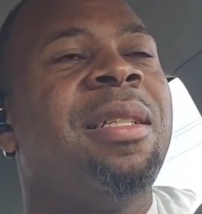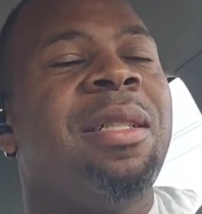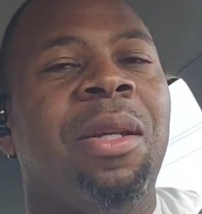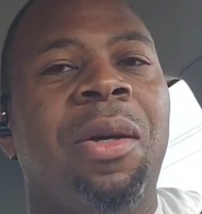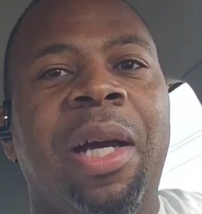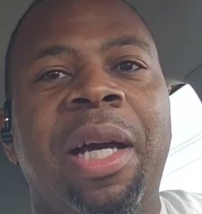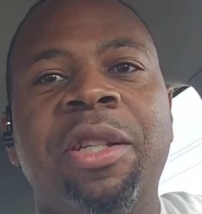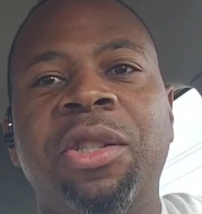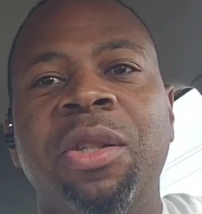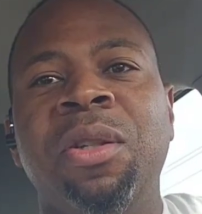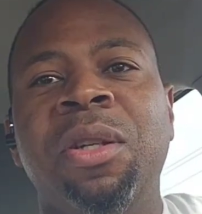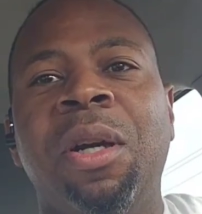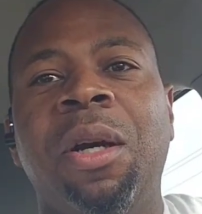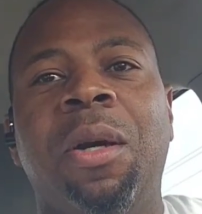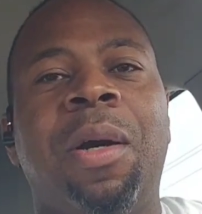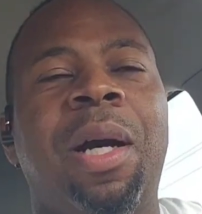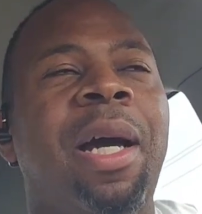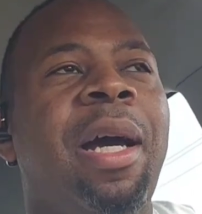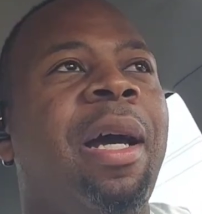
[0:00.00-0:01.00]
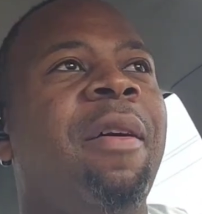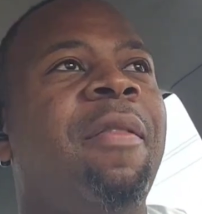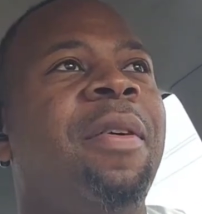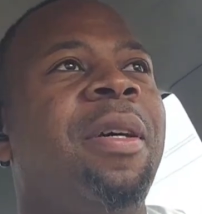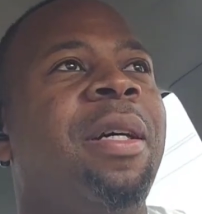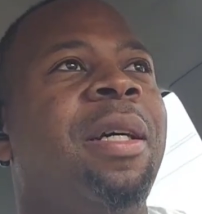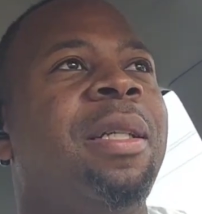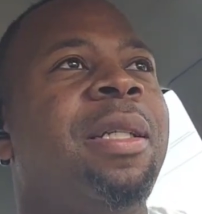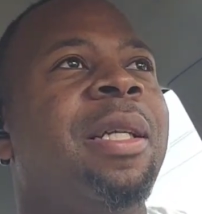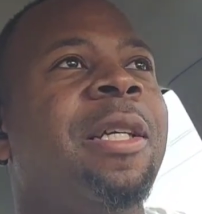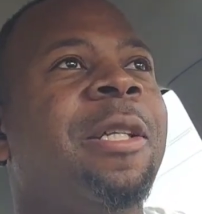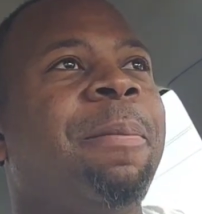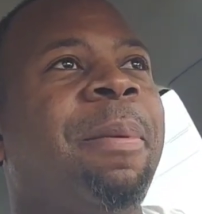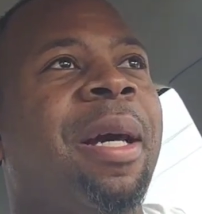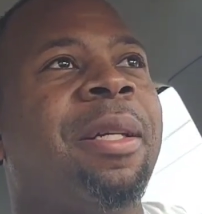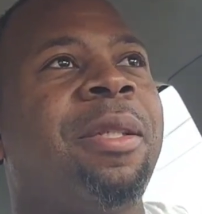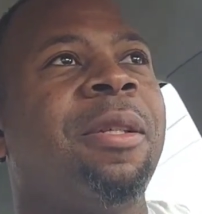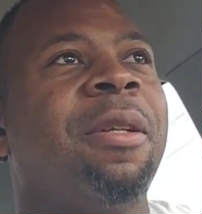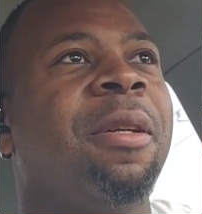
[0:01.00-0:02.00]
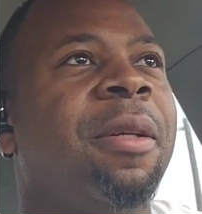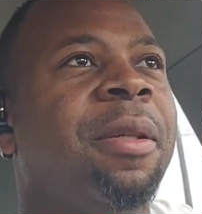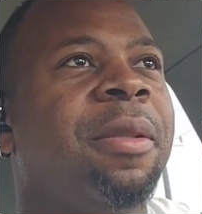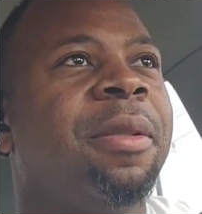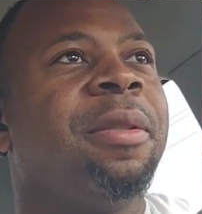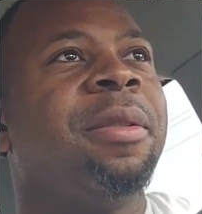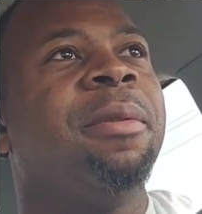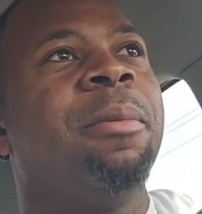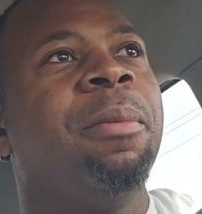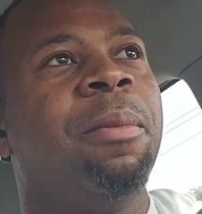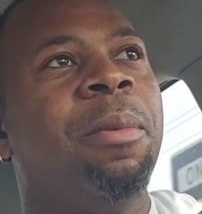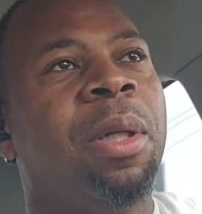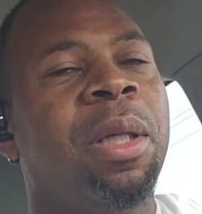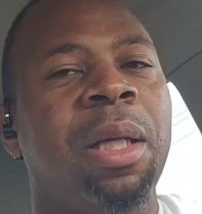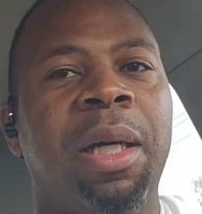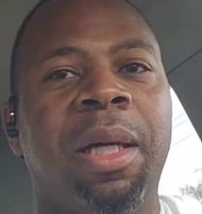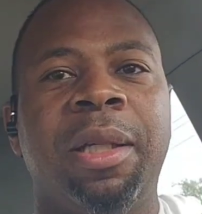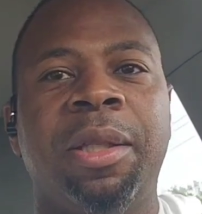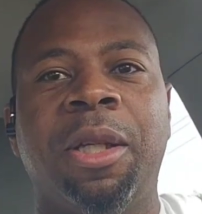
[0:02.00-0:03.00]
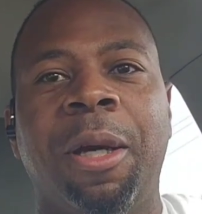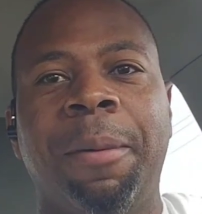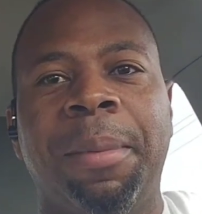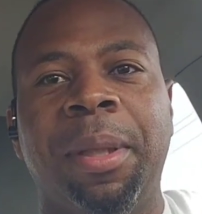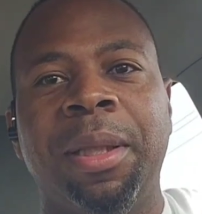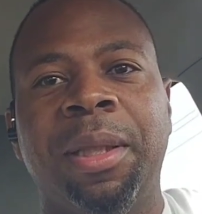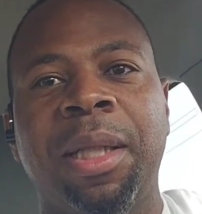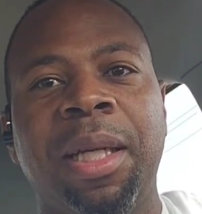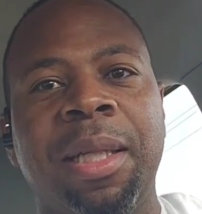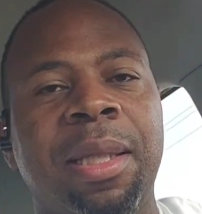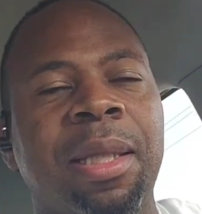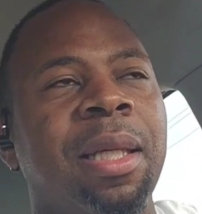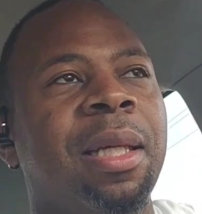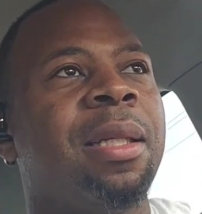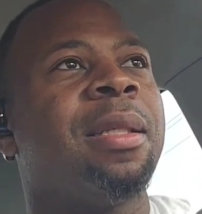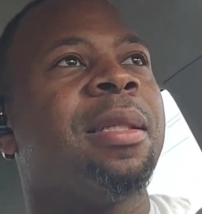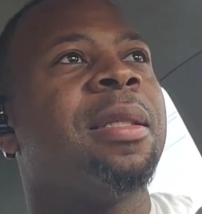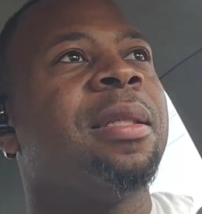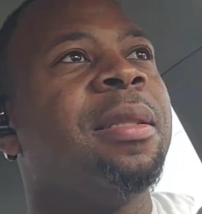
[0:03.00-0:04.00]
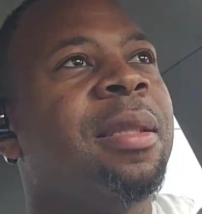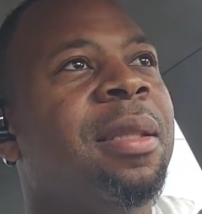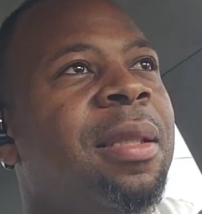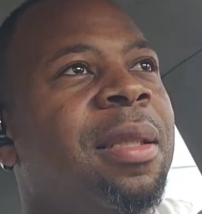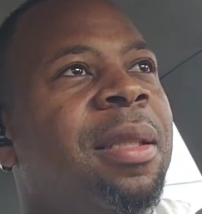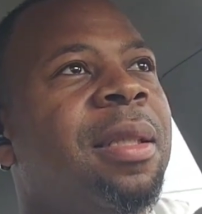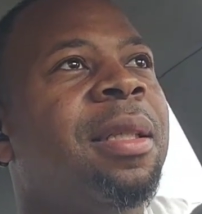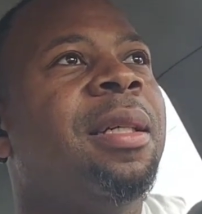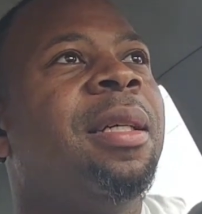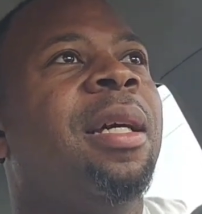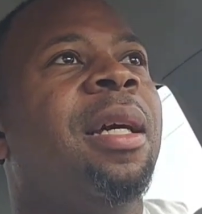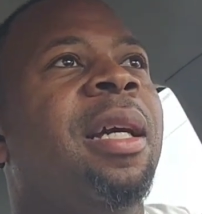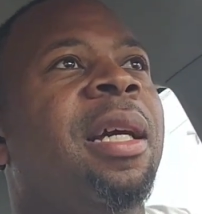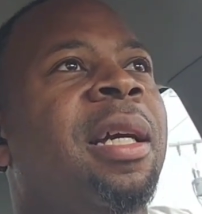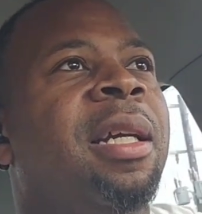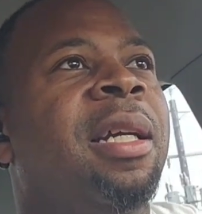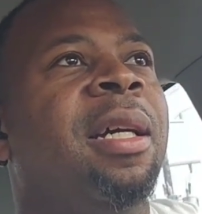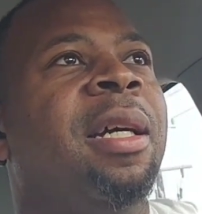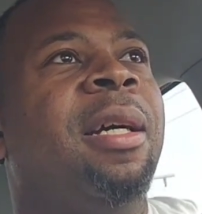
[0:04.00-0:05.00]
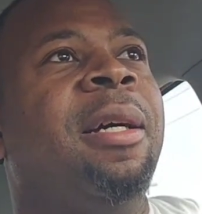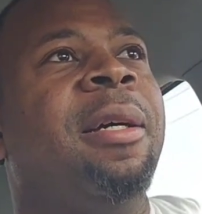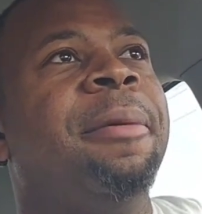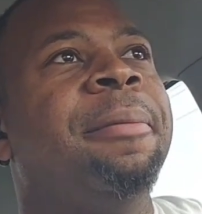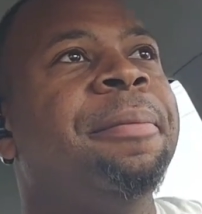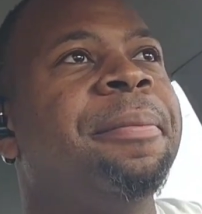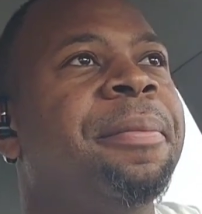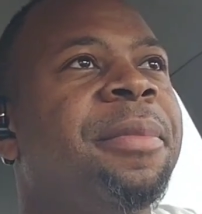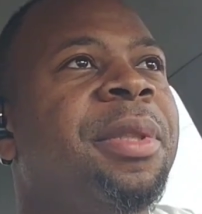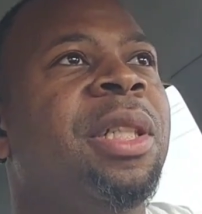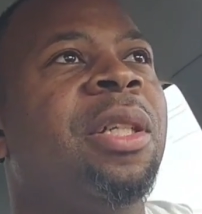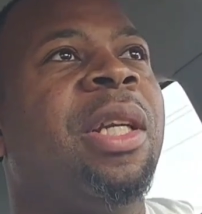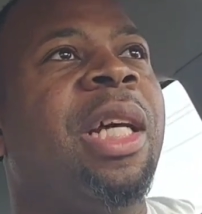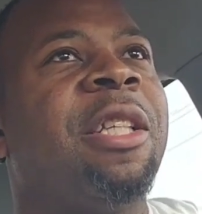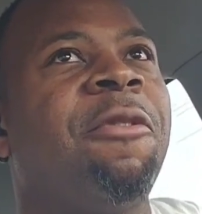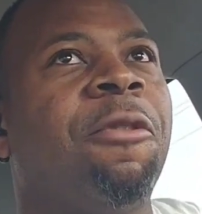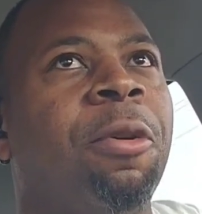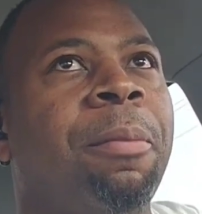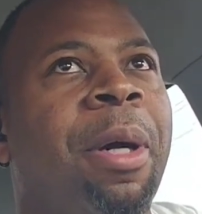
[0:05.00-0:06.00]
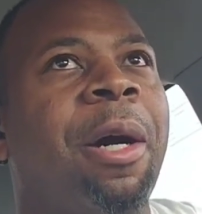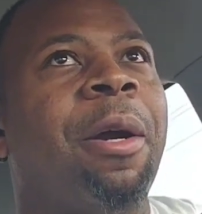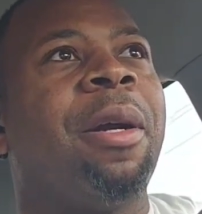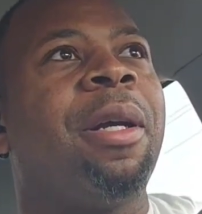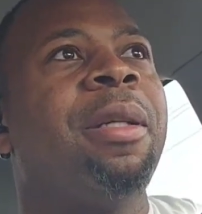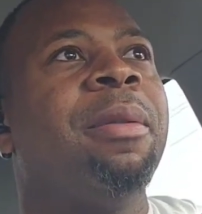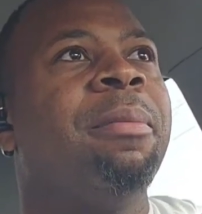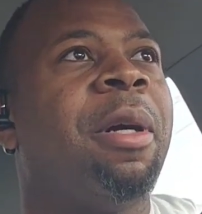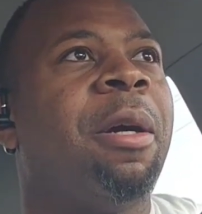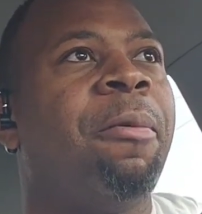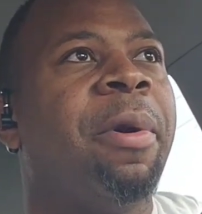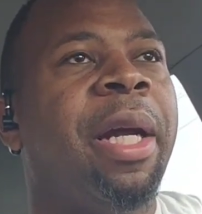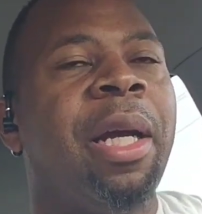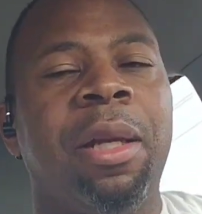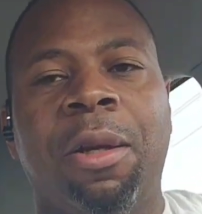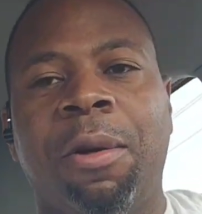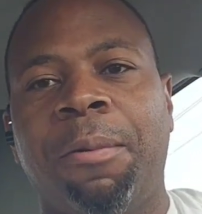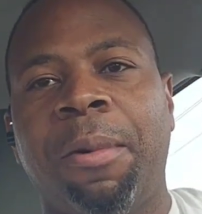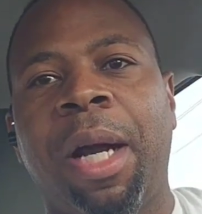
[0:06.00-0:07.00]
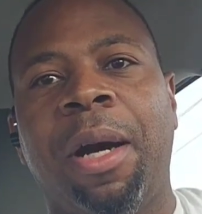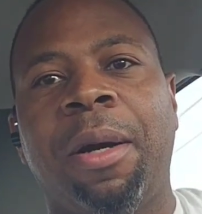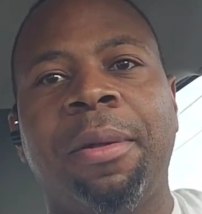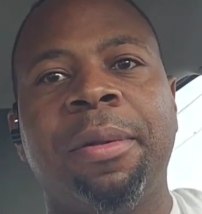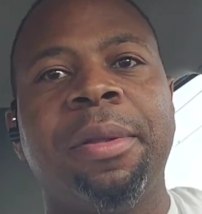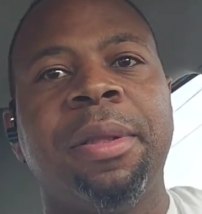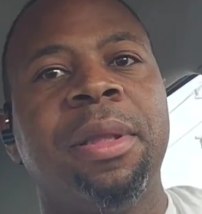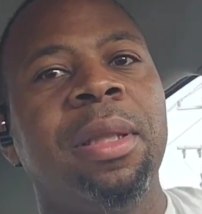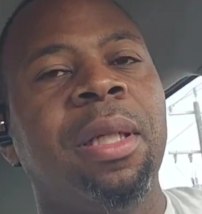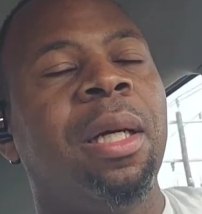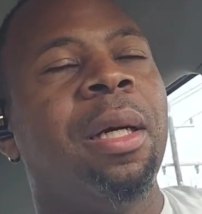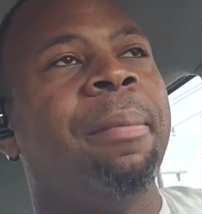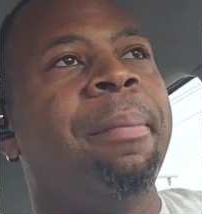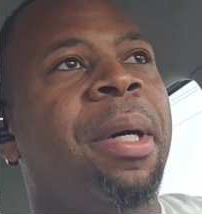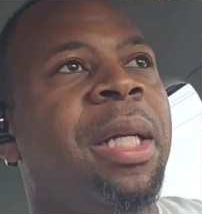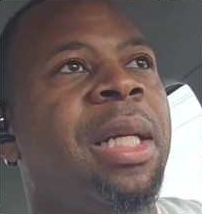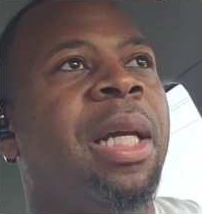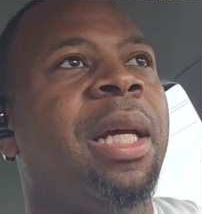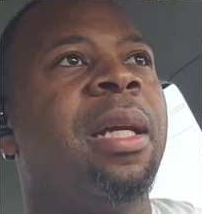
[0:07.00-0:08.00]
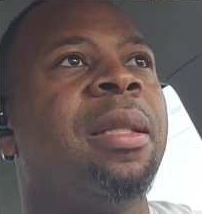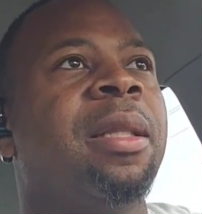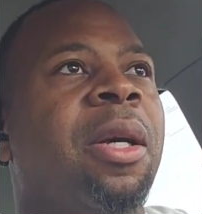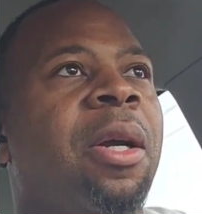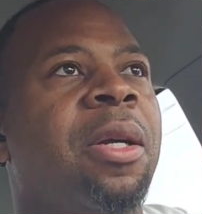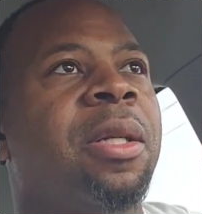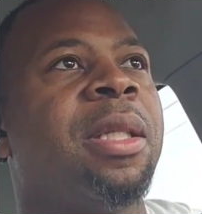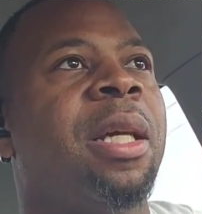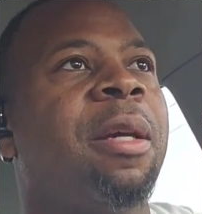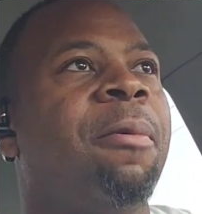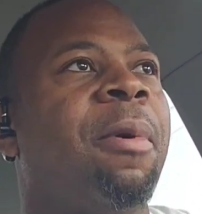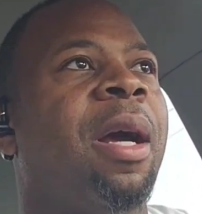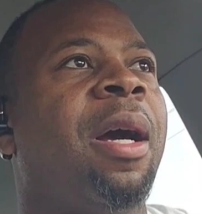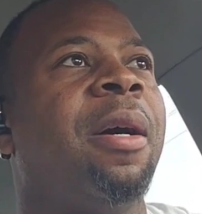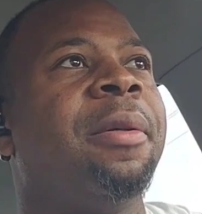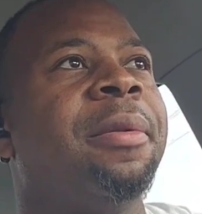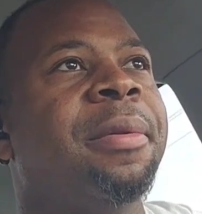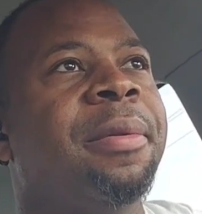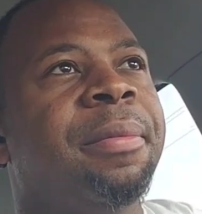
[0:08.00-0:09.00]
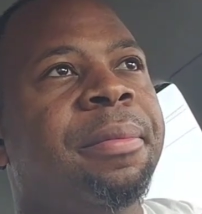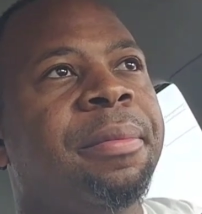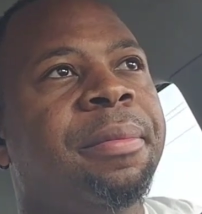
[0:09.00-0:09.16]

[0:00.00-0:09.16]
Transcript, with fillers: so as you know, I have a dispatcher with uh, Jump Logistics. And um, you know, that's for my, my regular route, uh, Monday and Thursday route,